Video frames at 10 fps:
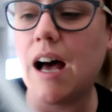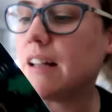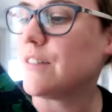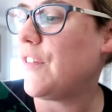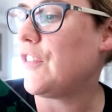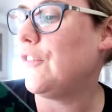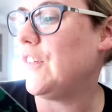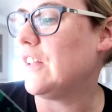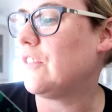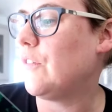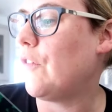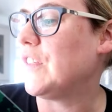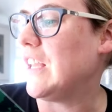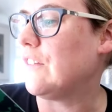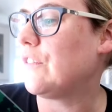5th of 8th of
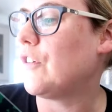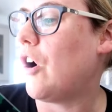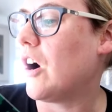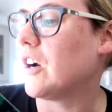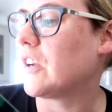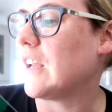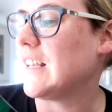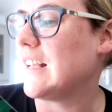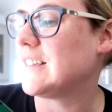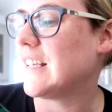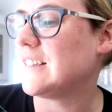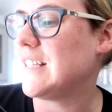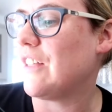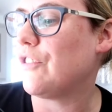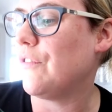the 8th arc and
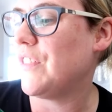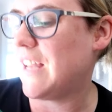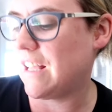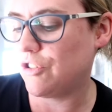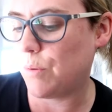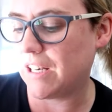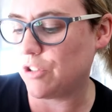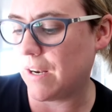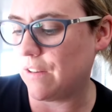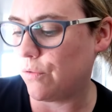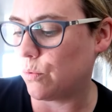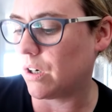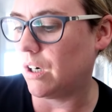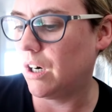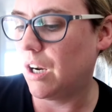16th of the 9th
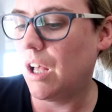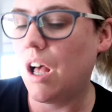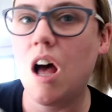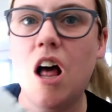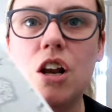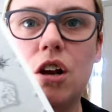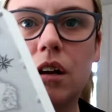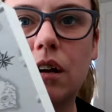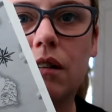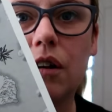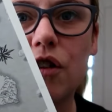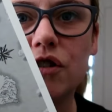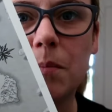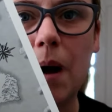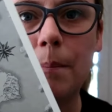2024. Look,
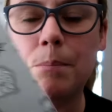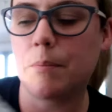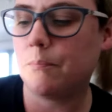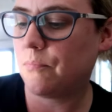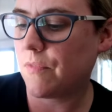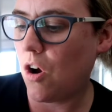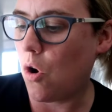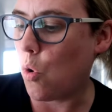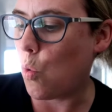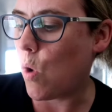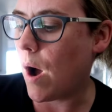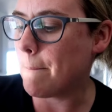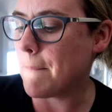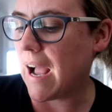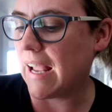there's a map. Oh
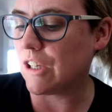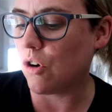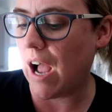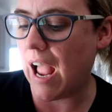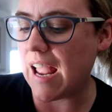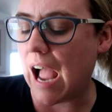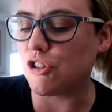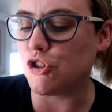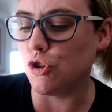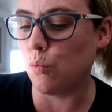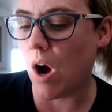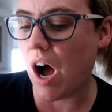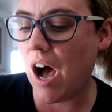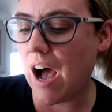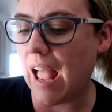my god. I, I, do you know
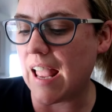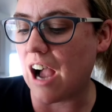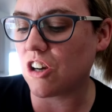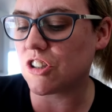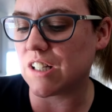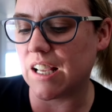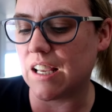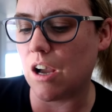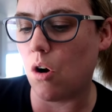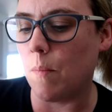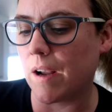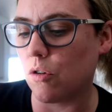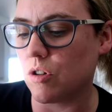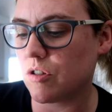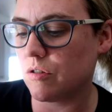what? I actually, oh my
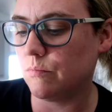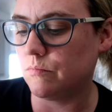god.